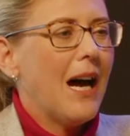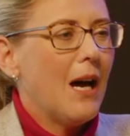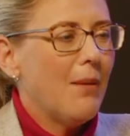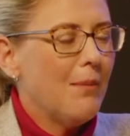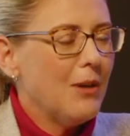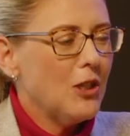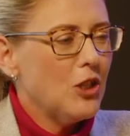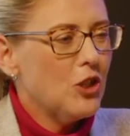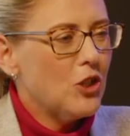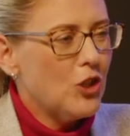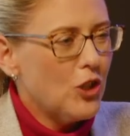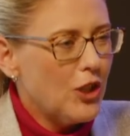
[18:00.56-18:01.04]

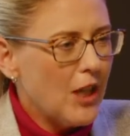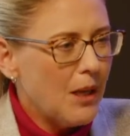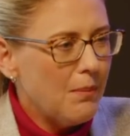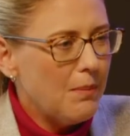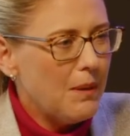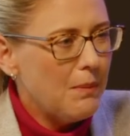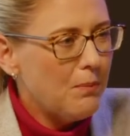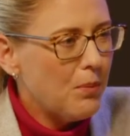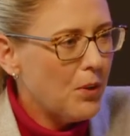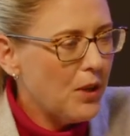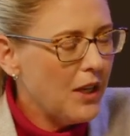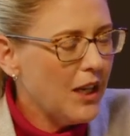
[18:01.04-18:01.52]
much should I be
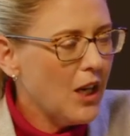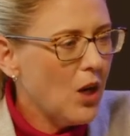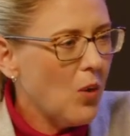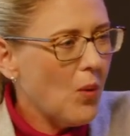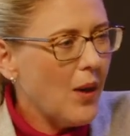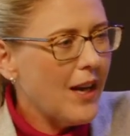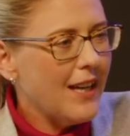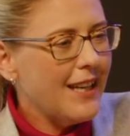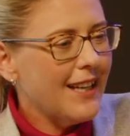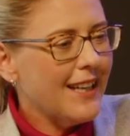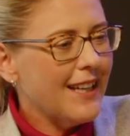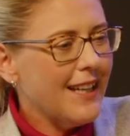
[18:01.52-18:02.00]
putting
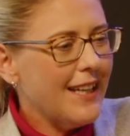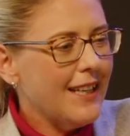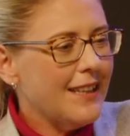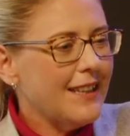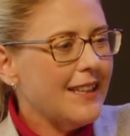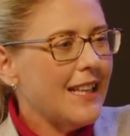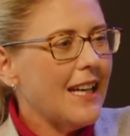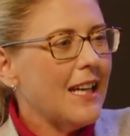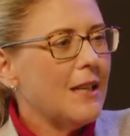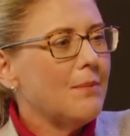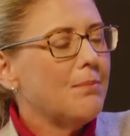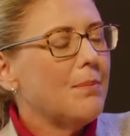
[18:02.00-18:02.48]
away to get
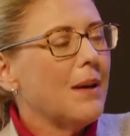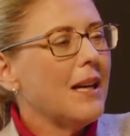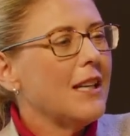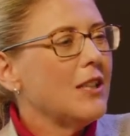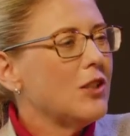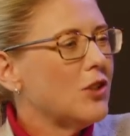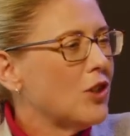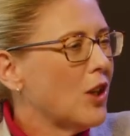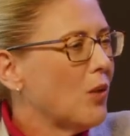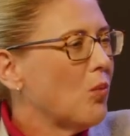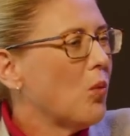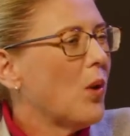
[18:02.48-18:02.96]
that
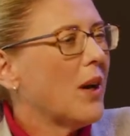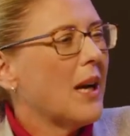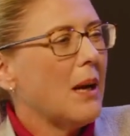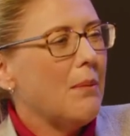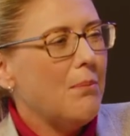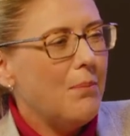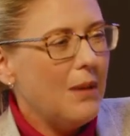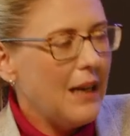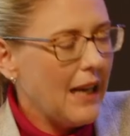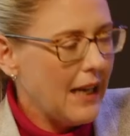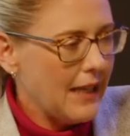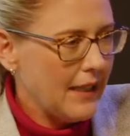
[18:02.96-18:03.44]
based on what I'm
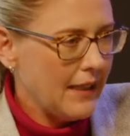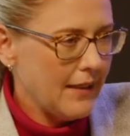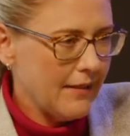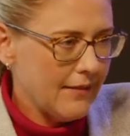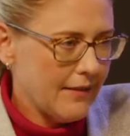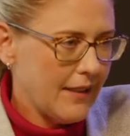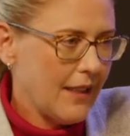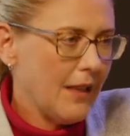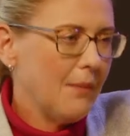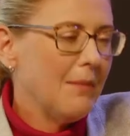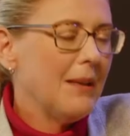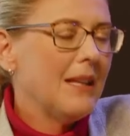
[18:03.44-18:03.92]
planning?
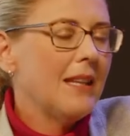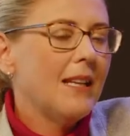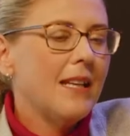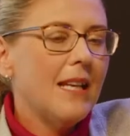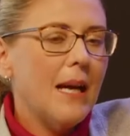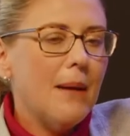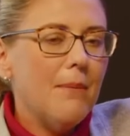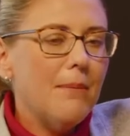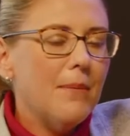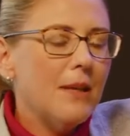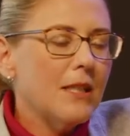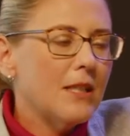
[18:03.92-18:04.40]
And I mean, the
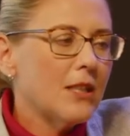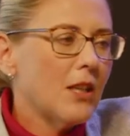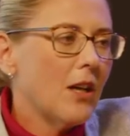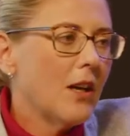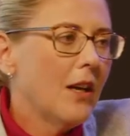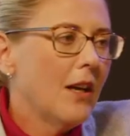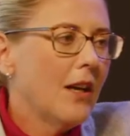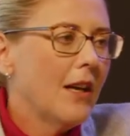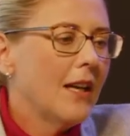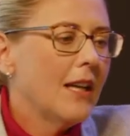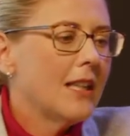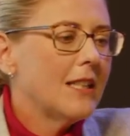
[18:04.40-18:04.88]
numbers,
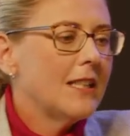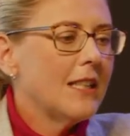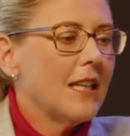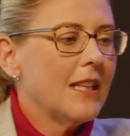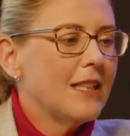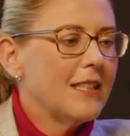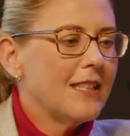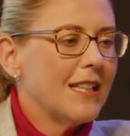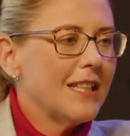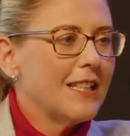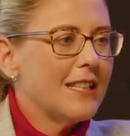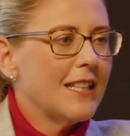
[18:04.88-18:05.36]

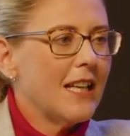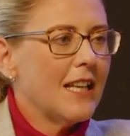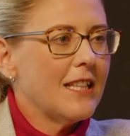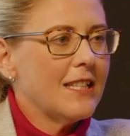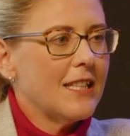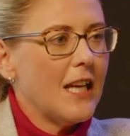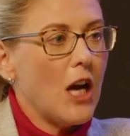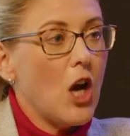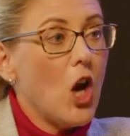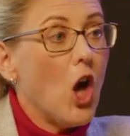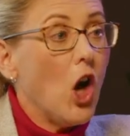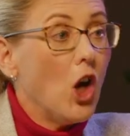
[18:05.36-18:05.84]
it's
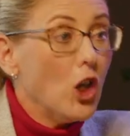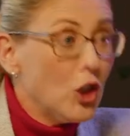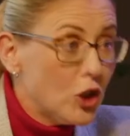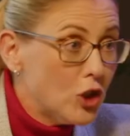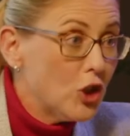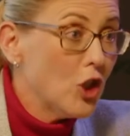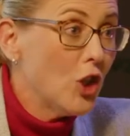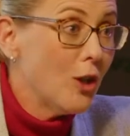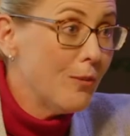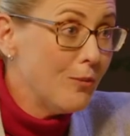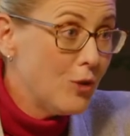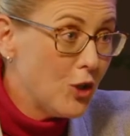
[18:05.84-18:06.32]
a
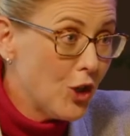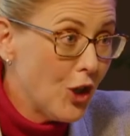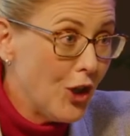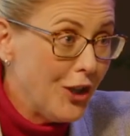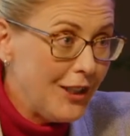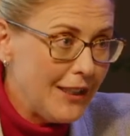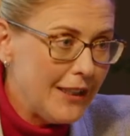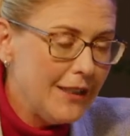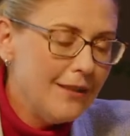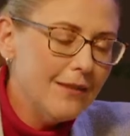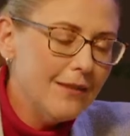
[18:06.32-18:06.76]
long-term journey,